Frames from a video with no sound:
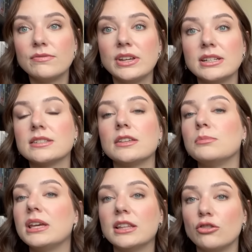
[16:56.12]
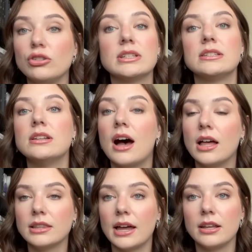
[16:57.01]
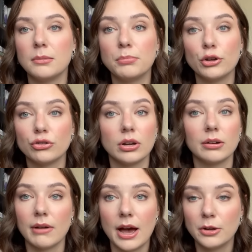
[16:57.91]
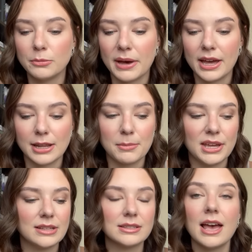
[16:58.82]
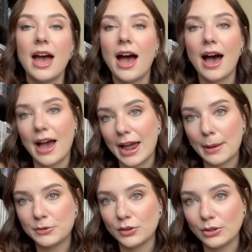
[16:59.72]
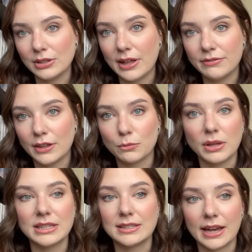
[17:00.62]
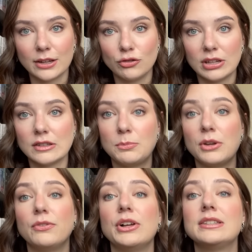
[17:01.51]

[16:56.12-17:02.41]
Phoenix is mean, like, she does not let him push her around by any means. I absolutely love this one. The Second Chance is beautiful.